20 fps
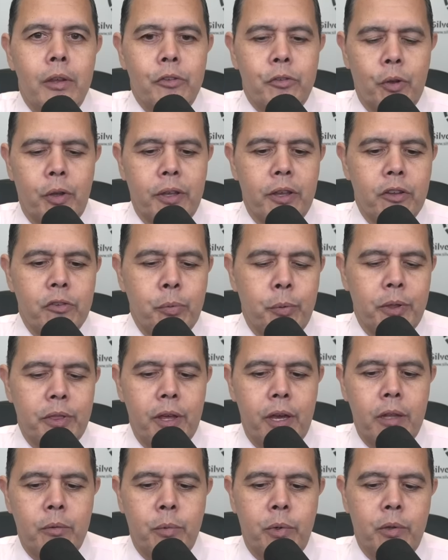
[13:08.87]
And so I guess with
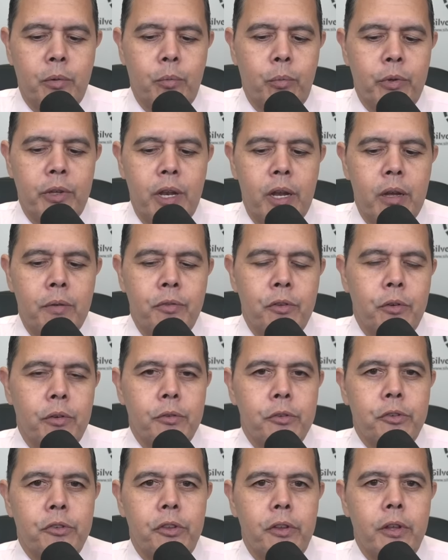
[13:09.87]
that, we we'd have to
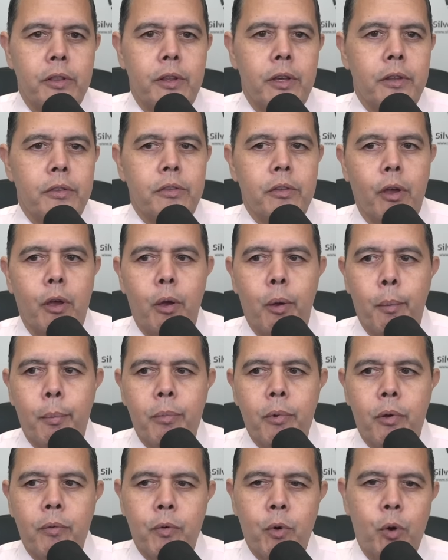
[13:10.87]
understand that, uh,
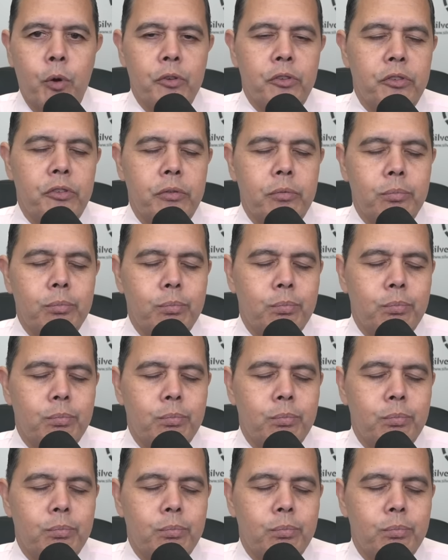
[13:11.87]
of course,